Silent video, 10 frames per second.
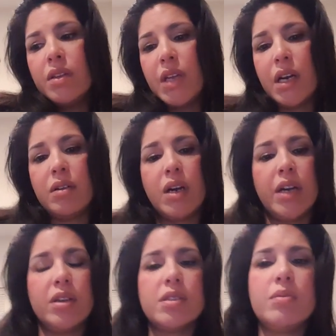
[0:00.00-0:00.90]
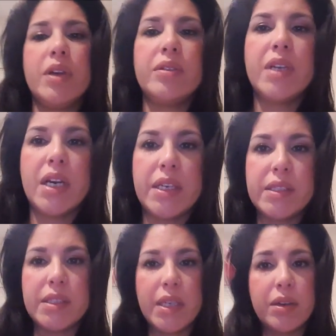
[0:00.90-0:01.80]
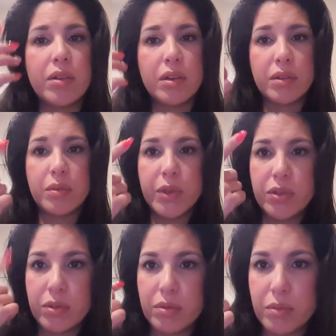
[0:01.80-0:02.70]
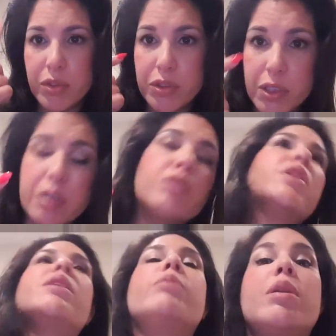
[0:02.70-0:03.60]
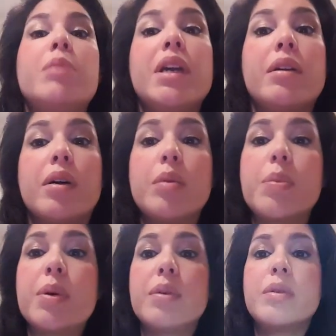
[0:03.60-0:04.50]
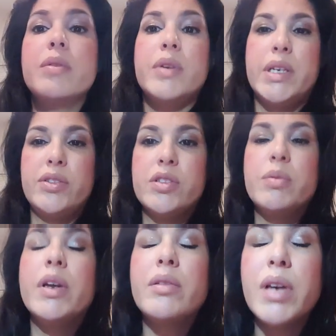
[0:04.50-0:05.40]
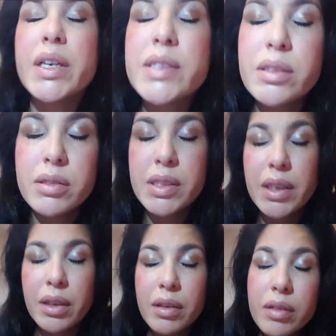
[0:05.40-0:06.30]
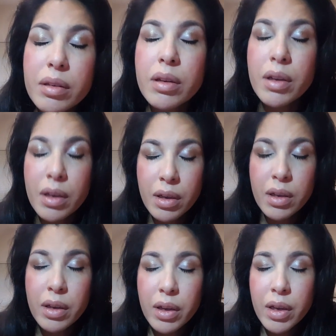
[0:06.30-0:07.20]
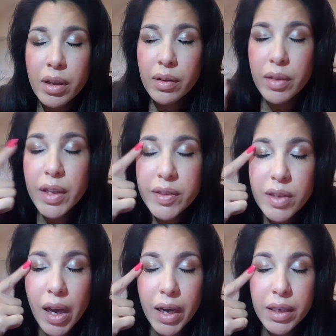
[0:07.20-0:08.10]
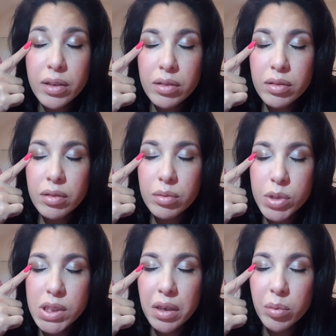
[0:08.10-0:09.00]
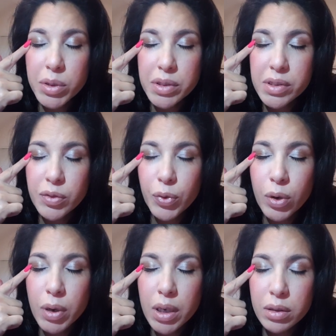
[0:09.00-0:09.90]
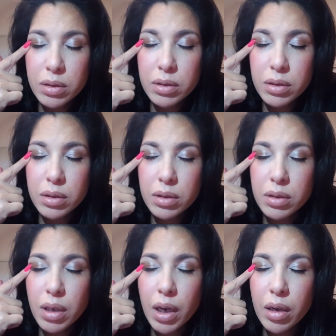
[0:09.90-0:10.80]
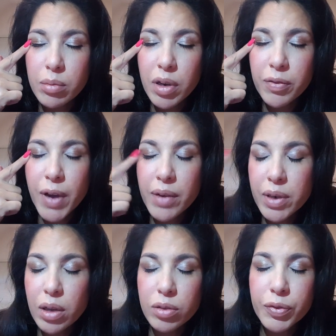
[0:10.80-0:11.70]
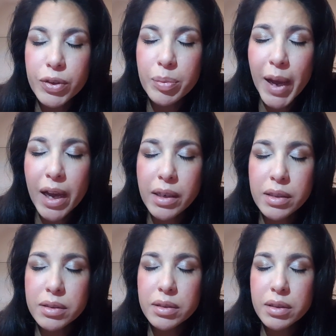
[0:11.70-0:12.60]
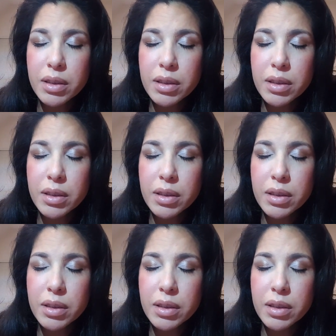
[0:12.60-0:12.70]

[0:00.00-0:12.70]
Now, I also want you guys to take when you took a look at my makeup, I just want you guys to see. This side was done with the Sephora 5 Colorful pack.